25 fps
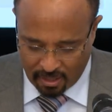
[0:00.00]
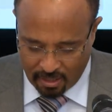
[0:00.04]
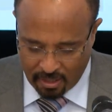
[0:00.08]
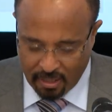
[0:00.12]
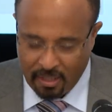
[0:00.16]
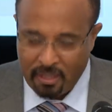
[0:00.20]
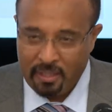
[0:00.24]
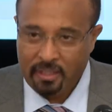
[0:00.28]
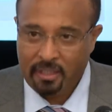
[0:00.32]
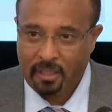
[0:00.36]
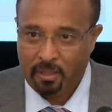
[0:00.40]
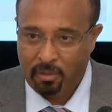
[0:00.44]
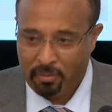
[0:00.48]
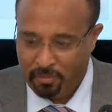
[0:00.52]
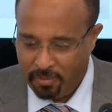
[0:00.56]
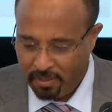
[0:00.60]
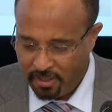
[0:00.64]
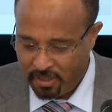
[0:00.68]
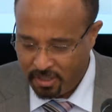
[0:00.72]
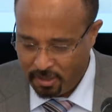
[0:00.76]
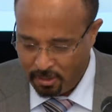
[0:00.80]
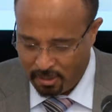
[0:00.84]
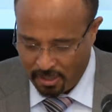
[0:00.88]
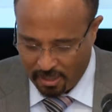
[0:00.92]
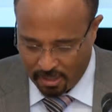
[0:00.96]
earner of
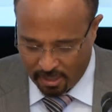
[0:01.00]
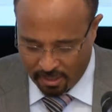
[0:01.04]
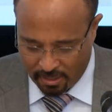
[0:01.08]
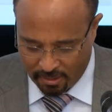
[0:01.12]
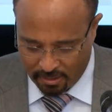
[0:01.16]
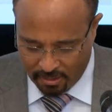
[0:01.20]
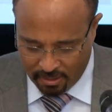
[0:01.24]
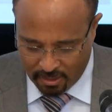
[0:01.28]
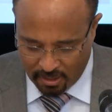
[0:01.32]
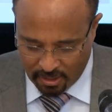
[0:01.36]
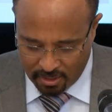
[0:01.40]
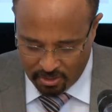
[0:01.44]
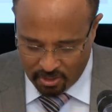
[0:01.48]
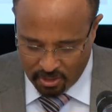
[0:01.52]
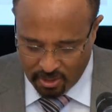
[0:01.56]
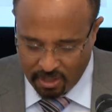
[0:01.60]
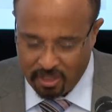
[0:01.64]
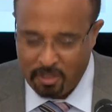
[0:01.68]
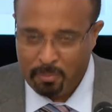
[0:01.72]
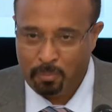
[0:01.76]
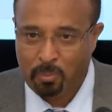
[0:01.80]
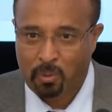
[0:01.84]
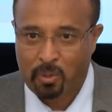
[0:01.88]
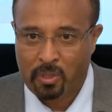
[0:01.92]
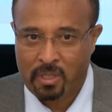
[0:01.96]
agriculture
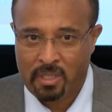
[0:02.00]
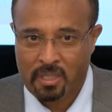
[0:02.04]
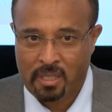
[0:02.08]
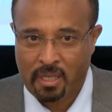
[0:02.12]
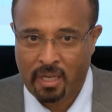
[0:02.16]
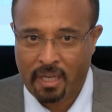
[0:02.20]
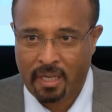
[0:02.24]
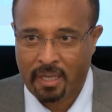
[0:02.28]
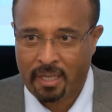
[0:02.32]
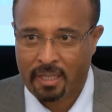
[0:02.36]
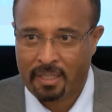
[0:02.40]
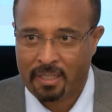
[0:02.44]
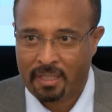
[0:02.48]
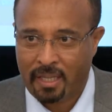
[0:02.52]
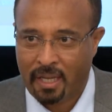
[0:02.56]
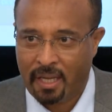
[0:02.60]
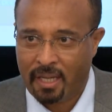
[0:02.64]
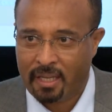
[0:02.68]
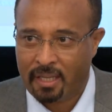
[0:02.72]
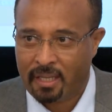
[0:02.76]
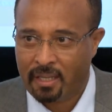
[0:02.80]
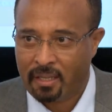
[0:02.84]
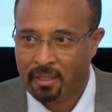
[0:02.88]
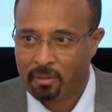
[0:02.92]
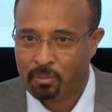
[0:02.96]
exports in
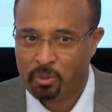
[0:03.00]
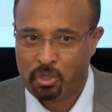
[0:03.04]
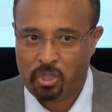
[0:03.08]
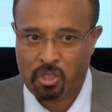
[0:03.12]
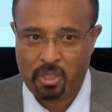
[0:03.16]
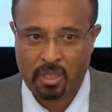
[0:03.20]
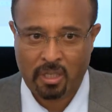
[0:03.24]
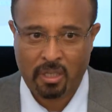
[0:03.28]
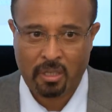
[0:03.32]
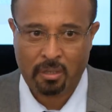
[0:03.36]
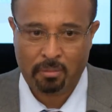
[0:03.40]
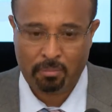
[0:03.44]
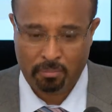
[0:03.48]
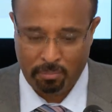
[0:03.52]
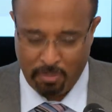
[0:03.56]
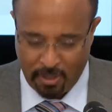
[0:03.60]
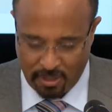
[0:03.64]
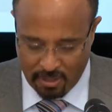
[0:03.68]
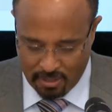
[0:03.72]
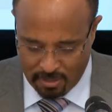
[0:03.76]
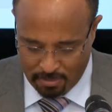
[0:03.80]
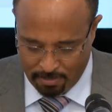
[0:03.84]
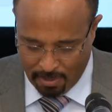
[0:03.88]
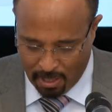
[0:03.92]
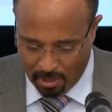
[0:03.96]
Kenya, which
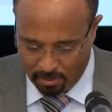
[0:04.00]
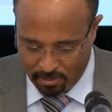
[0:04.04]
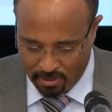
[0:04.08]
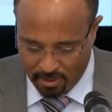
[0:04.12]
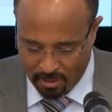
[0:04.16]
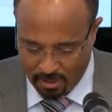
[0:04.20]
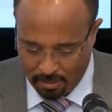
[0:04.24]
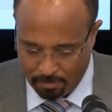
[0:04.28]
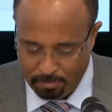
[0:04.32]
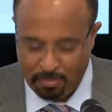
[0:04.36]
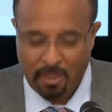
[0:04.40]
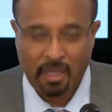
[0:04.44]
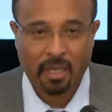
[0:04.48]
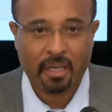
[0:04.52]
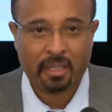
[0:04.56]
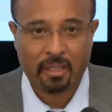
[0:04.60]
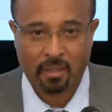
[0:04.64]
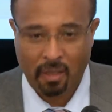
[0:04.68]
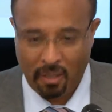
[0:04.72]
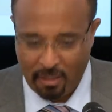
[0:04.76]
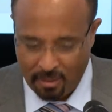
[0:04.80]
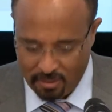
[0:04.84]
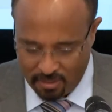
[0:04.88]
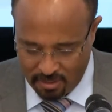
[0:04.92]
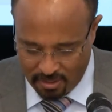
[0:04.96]
brings about $1 billion
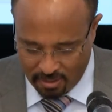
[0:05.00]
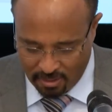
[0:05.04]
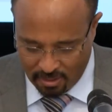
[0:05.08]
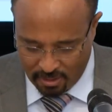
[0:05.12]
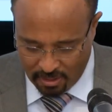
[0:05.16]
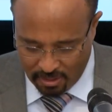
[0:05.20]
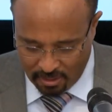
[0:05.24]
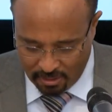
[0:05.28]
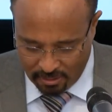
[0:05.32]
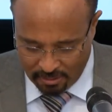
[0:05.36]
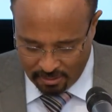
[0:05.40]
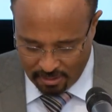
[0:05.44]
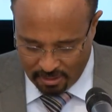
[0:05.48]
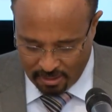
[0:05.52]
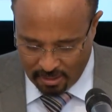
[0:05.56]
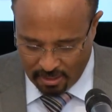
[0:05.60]
a year.